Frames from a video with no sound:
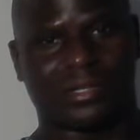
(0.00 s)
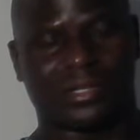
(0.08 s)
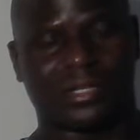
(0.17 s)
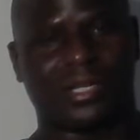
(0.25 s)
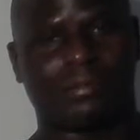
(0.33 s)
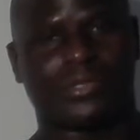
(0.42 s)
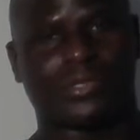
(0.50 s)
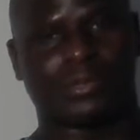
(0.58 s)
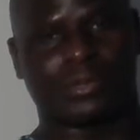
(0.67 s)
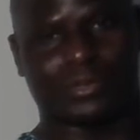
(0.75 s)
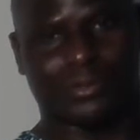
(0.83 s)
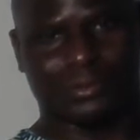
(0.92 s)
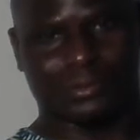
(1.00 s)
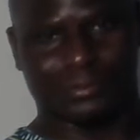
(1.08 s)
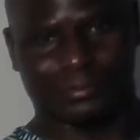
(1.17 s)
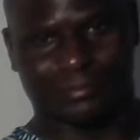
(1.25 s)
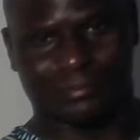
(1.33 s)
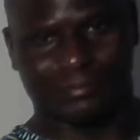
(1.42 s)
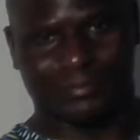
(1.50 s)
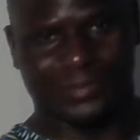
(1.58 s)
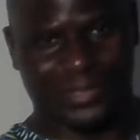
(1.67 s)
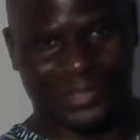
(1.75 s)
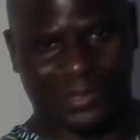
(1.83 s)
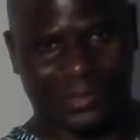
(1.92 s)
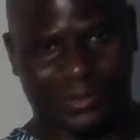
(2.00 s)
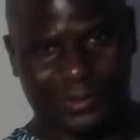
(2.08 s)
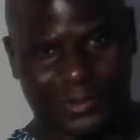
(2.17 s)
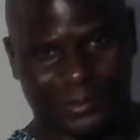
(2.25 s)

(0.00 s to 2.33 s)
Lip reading: Let me show you. Take a look.